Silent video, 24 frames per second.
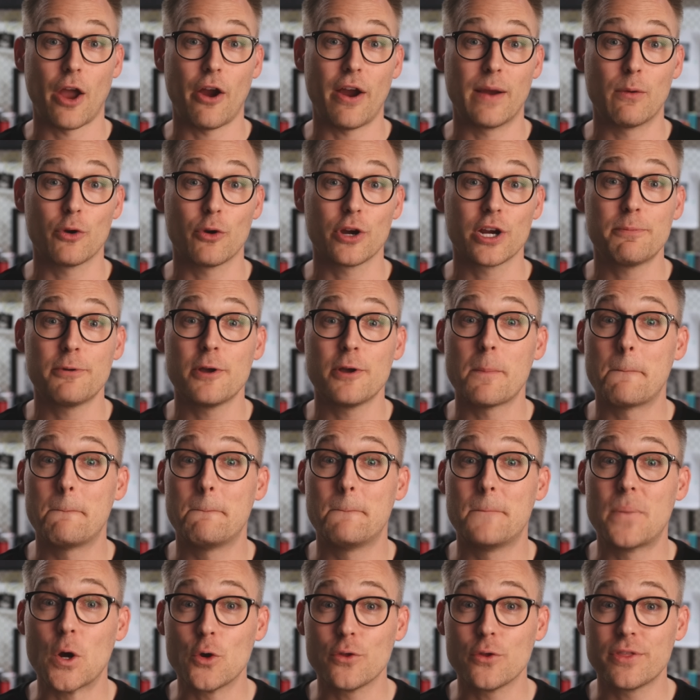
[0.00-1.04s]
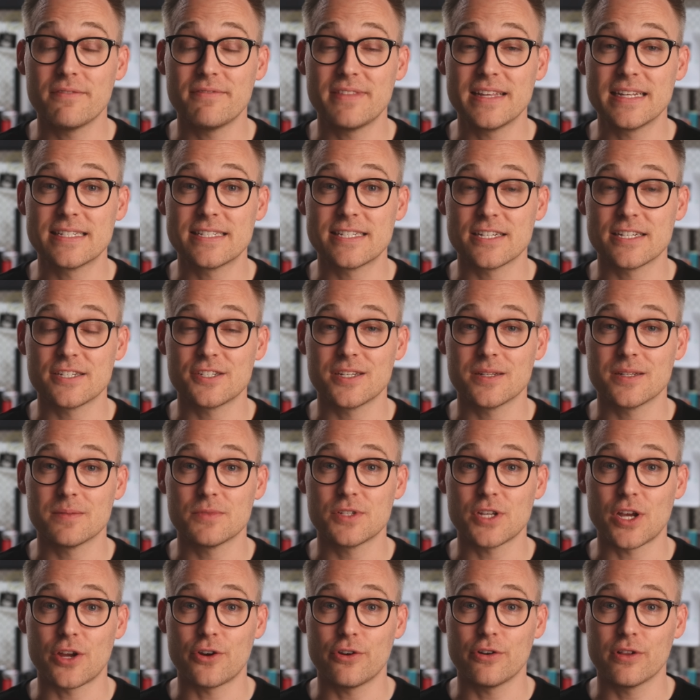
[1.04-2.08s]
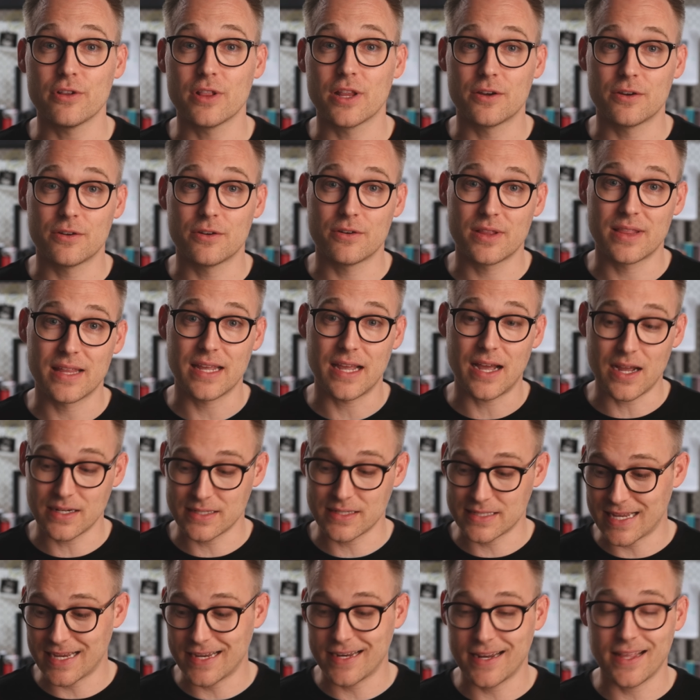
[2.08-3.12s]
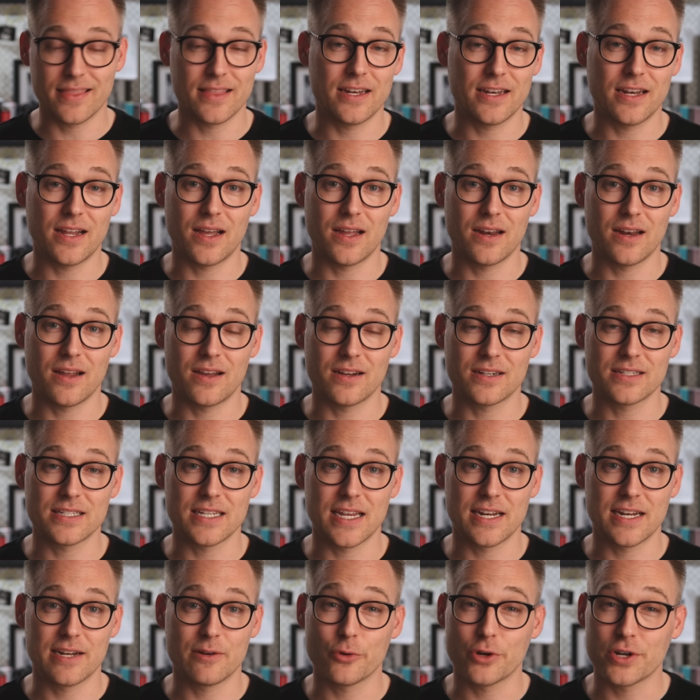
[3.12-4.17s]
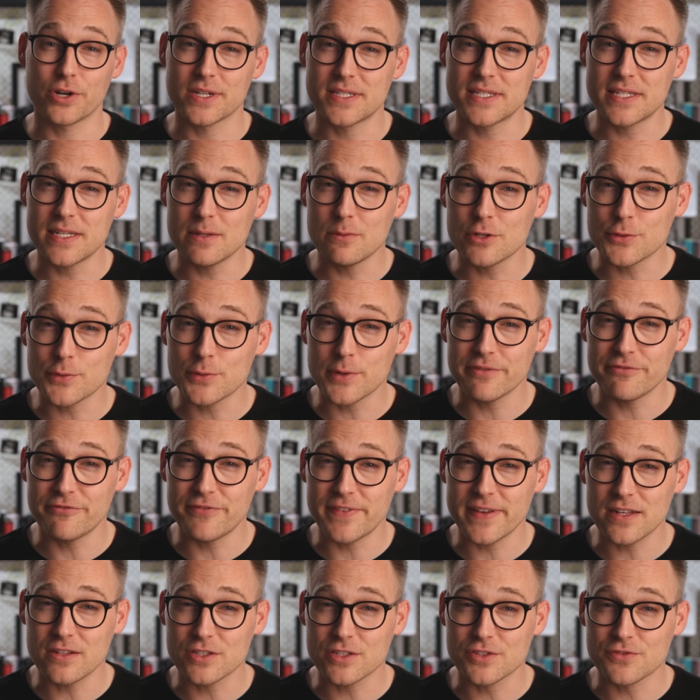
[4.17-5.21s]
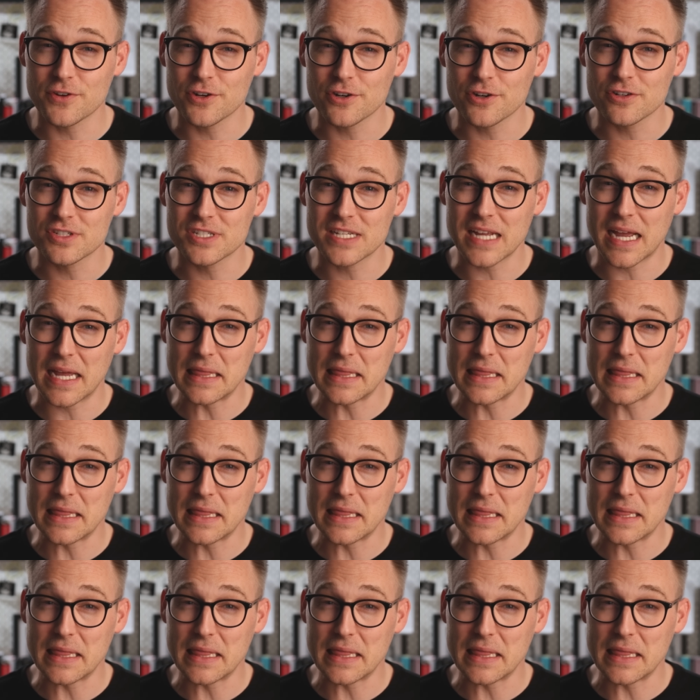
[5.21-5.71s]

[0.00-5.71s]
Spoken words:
All right, we're gonna put both of these systems under load, the Octane and the non-Octane, and we're gonna see which one fails first.